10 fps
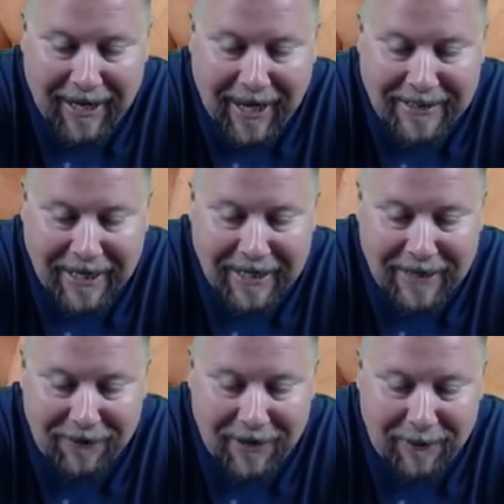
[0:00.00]
guys, I
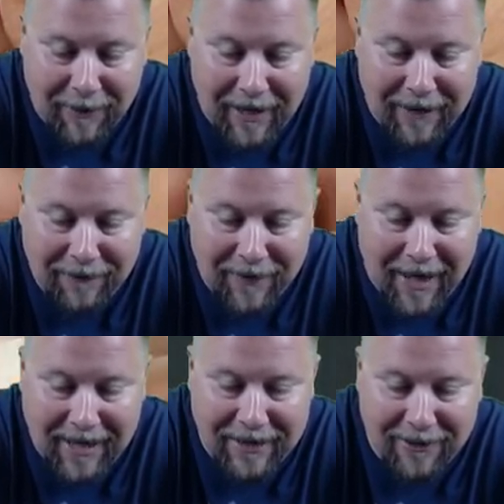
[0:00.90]
didn't really plan for that either.